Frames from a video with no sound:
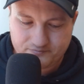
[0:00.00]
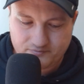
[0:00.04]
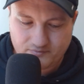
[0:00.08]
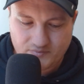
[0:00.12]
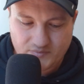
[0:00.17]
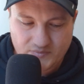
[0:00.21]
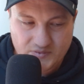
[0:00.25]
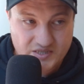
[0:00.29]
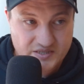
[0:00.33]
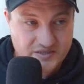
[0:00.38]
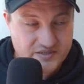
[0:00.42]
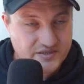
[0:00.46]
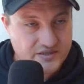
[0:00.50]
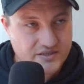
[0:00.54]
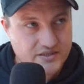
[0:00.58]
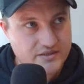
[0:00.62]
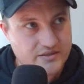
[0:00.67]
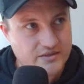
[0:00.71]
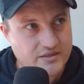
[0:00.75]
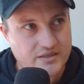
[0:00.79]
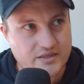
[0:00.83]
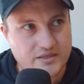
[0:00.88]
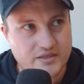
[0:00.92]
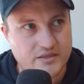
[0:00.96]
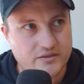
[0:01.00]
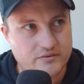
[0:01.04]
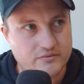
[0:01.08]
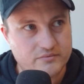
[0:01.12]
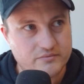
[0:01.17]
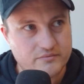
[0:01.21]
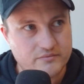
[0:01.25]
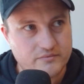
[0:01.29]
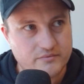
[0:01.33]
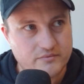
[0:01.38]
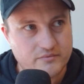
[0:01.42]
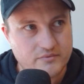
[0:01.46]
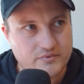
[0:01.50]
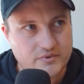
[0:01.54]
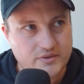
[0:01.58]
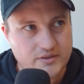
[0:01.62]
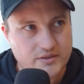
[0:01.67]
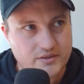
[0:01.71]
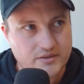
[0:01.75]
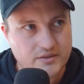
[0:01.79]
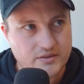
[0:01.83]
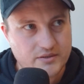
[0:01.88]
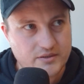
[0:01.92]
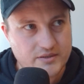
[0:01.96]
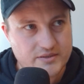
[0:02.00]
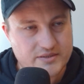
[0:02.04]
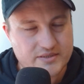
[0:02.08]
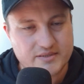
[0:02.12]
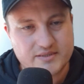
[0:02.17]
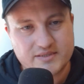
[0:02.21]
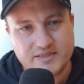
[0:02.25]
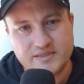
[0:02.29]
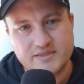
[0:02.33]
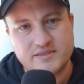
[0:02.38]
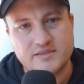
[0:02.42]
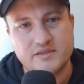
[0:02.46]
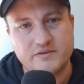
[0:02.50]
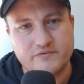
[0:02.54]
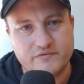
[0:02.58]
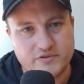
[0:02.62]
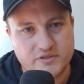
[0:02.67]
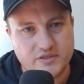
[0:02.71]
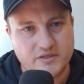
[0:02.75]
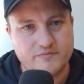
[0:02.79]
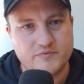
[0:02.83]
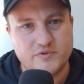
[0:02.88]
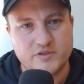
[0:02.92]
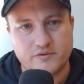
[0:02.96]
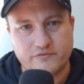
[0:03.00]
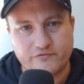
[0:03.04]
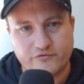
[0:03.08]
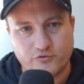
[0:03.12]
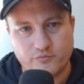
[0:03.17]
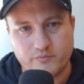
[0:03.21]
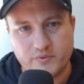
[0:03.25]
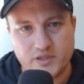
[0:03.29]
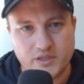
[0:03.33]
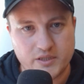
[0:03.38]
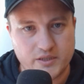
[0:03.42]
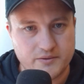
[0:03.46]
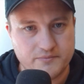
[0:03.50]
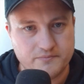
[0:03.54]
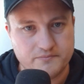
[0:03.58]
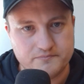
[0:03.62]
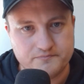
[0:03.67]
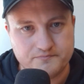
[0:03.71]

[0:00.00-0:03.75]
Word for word: This, you know, it's a sensitive subject for me,